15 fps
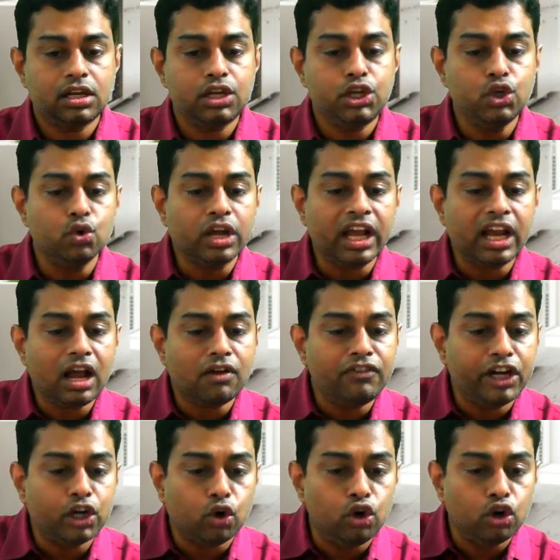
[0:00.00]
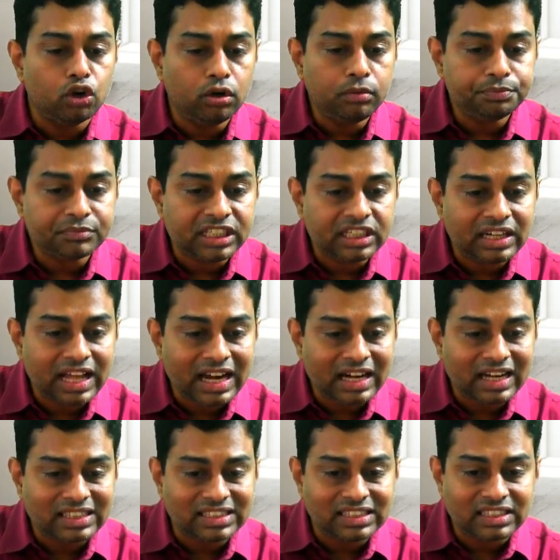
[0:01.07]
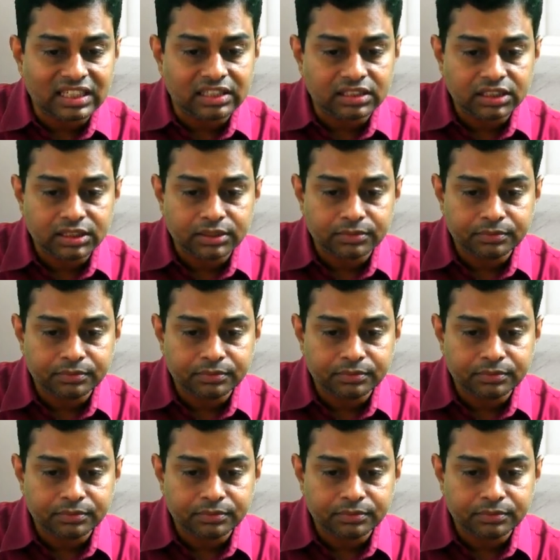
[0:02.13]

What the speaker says: UK law we told, no, direct assistance.